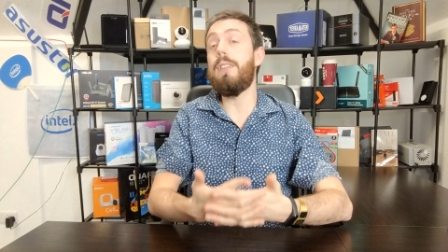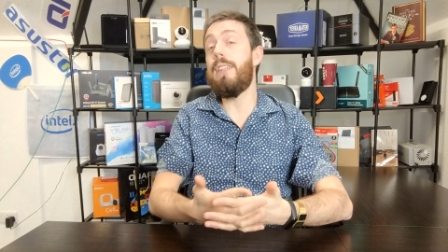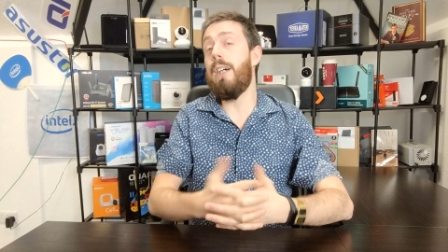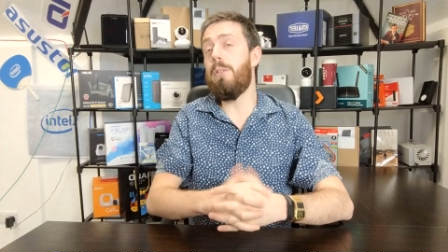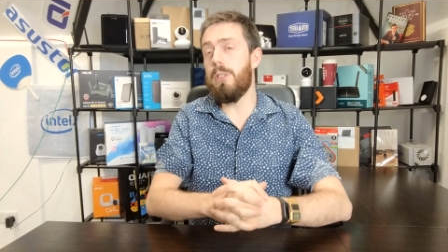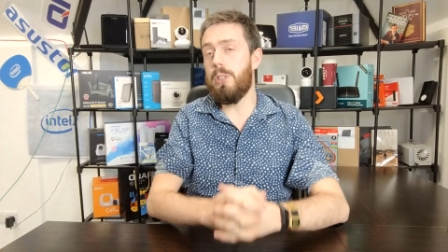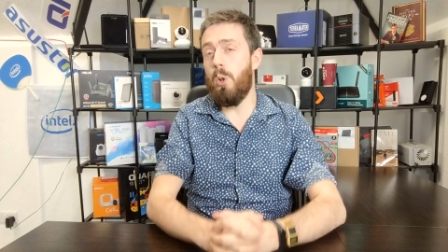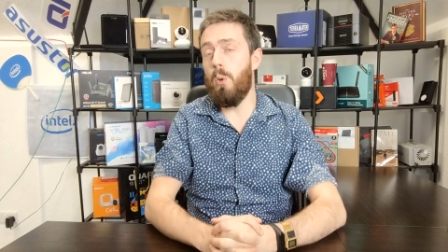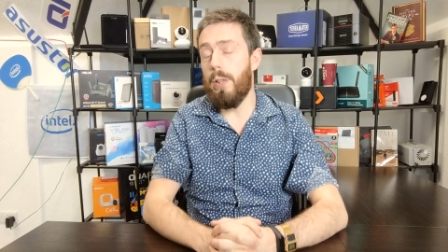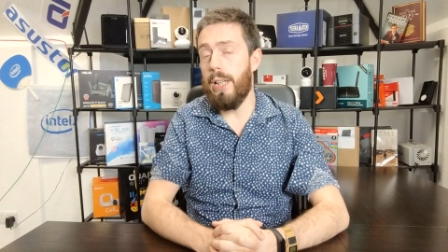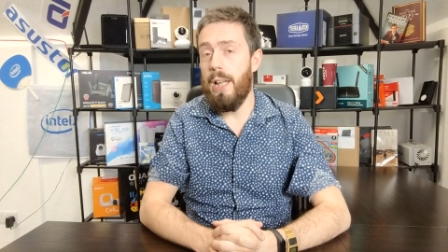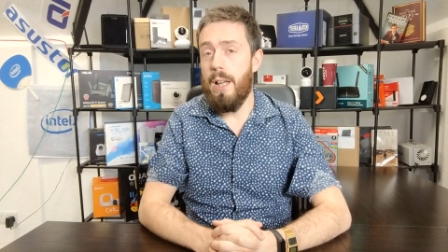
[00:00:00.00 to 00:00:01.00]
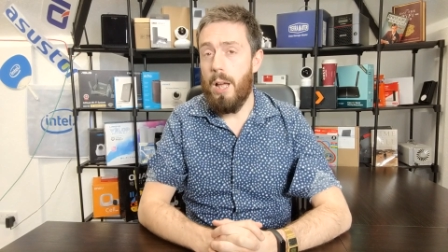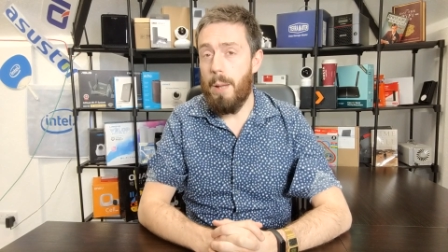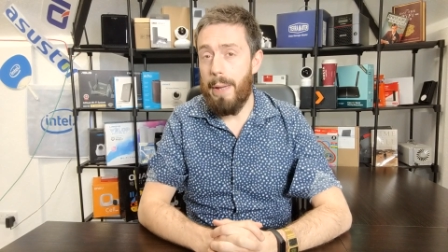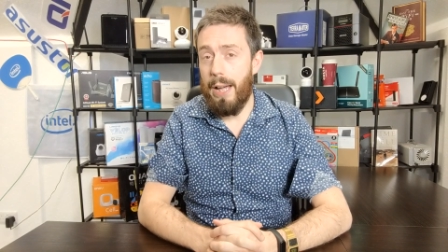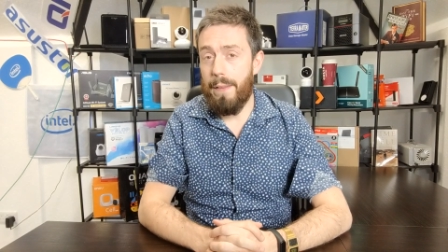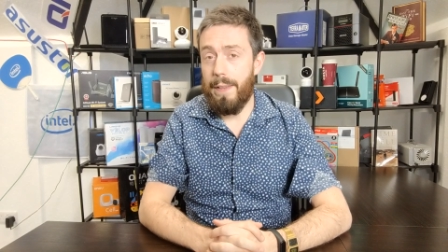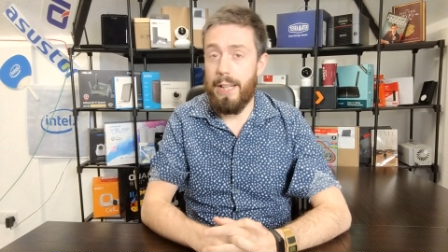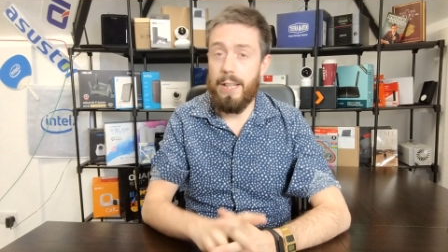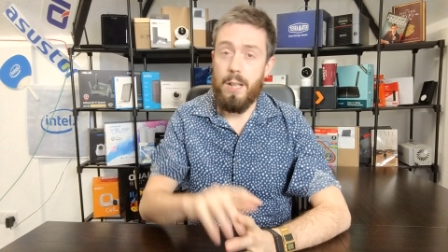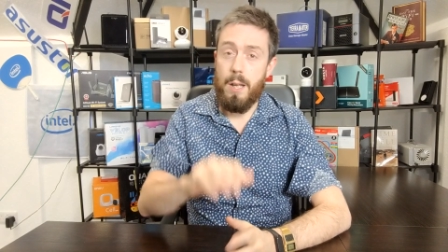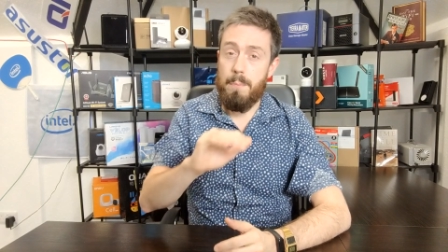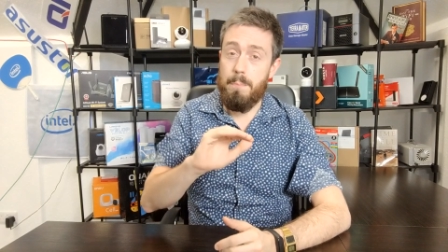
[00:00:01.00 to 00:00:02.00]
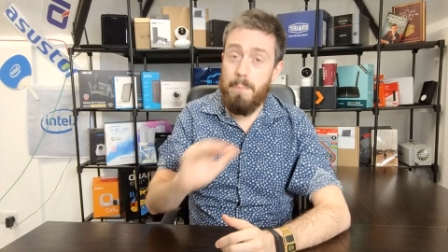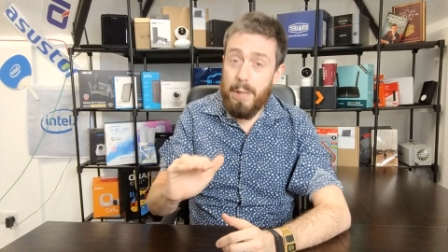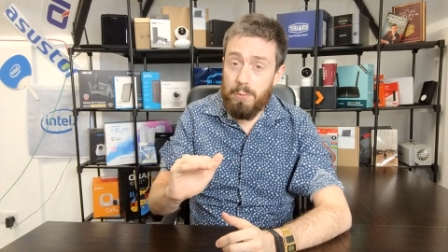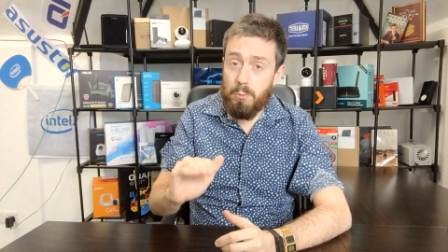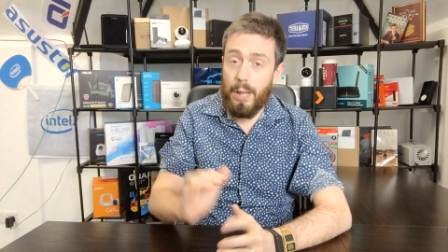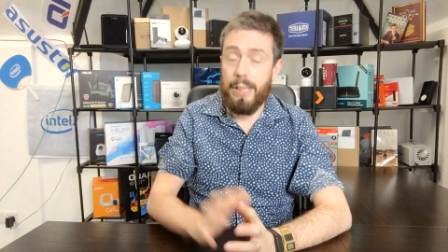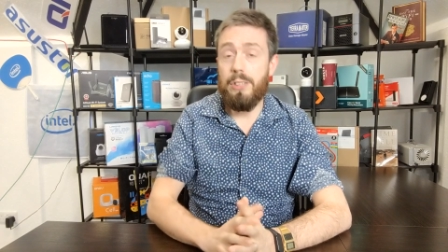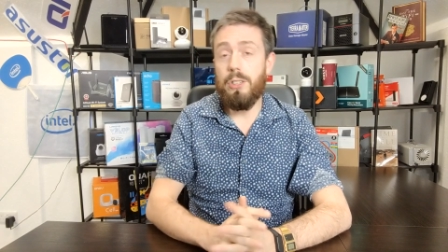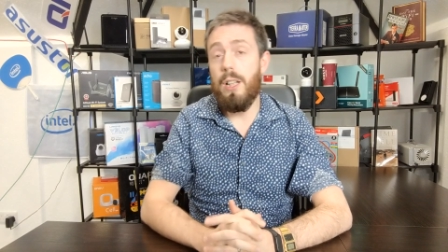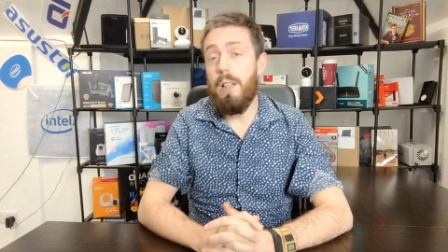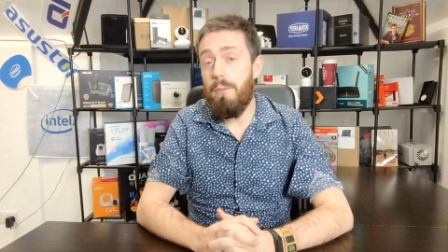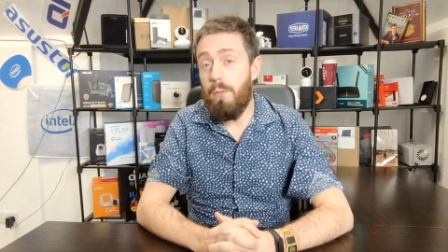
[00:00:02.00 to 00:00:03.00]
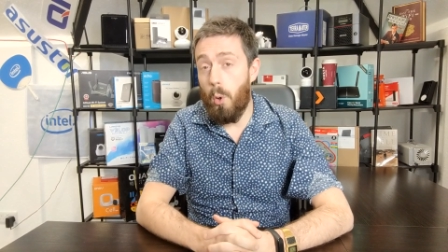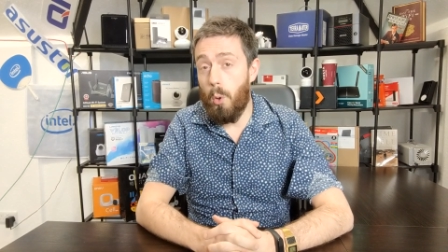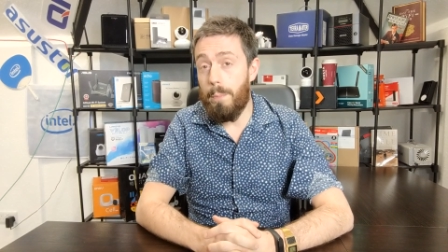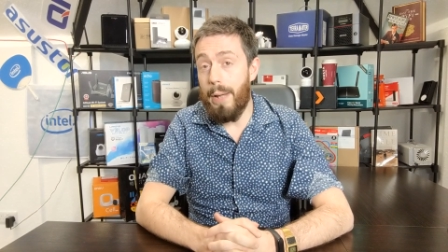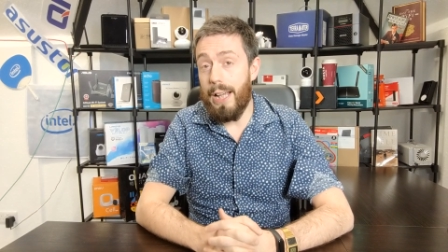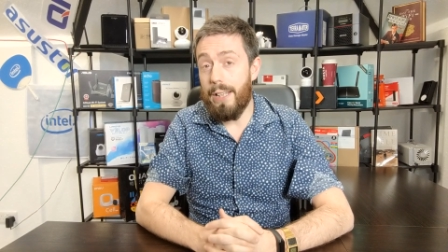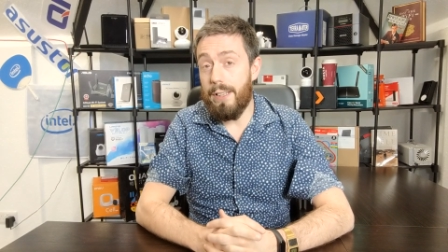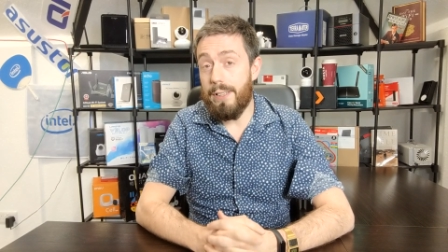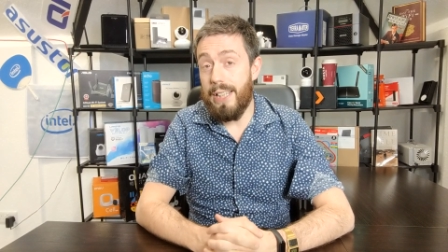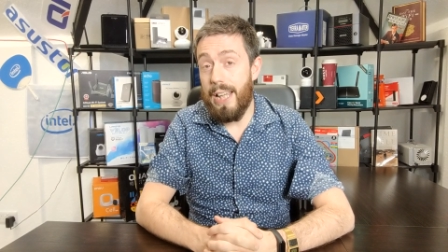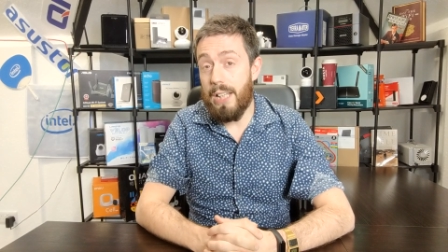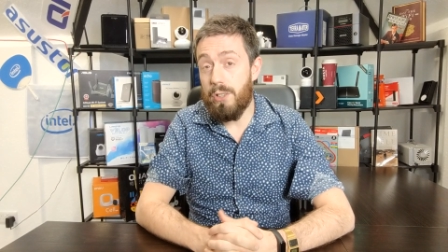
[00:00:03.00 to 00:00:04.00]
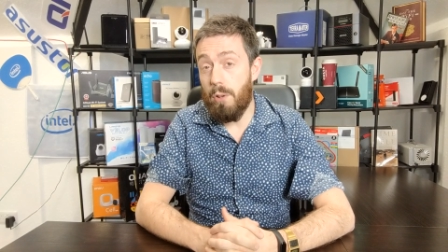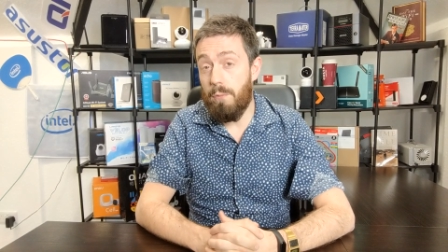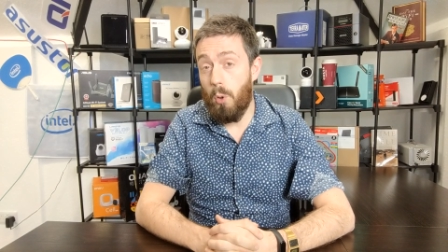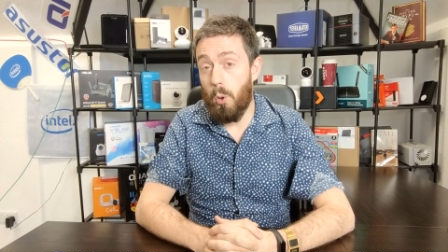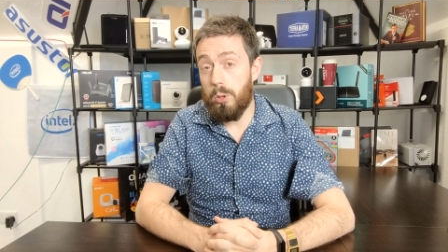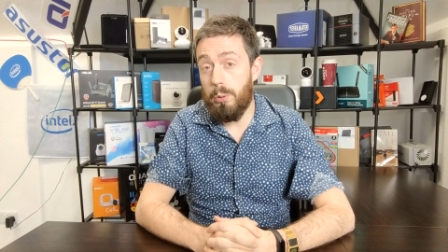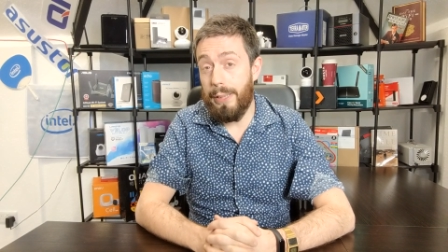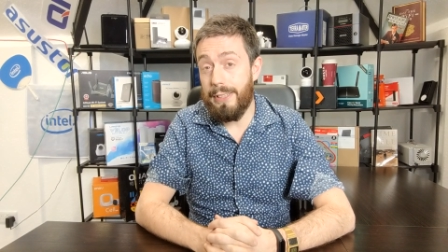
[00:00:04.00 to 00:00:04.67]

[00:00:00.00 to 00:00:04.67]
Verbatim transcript: Today I want to talk about the mid-range four bay, the D S four